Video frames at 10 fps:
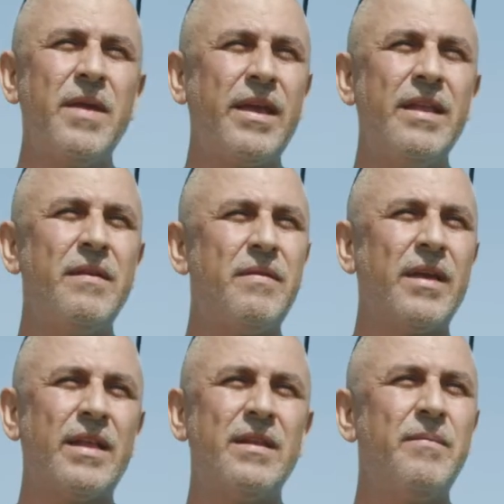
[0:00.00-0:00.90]
make
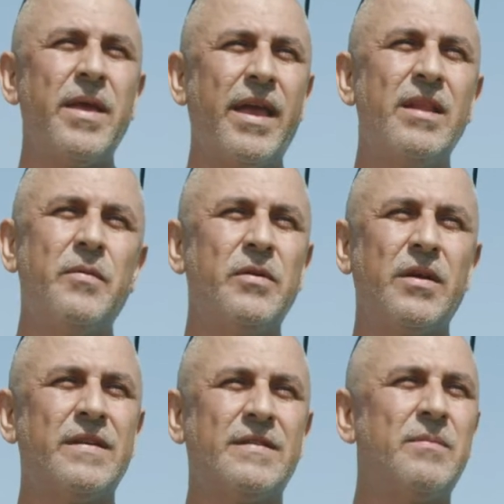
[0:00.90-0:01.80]
anything. I didn't make any
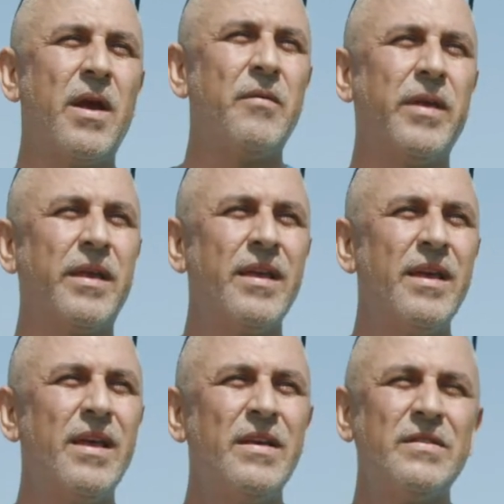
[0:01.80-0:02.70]
burgers in my week.
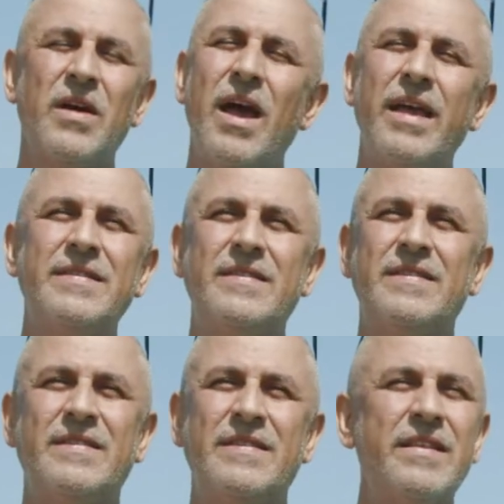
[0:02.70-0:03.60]
So I
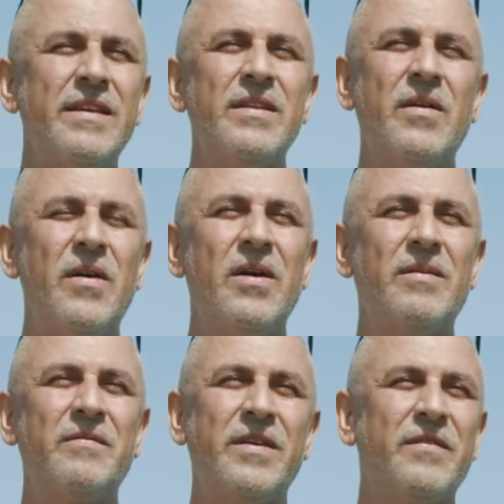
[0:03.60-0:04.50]
sit at
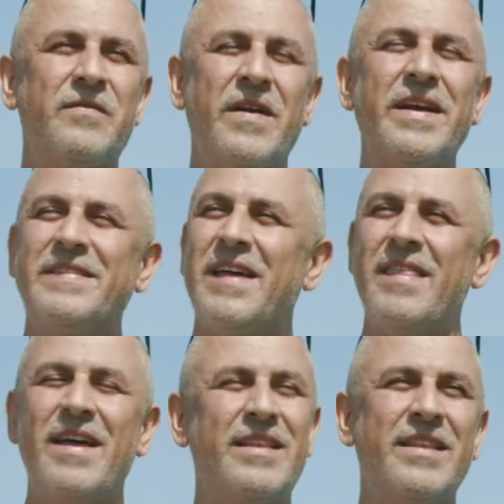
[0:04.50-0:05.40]
home, feel very
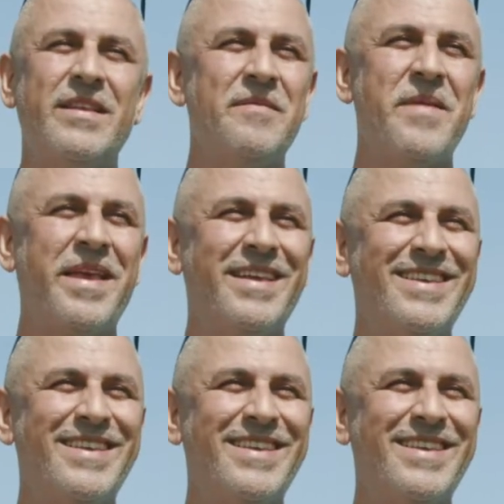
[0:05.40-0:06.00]
sad that I didn't make it.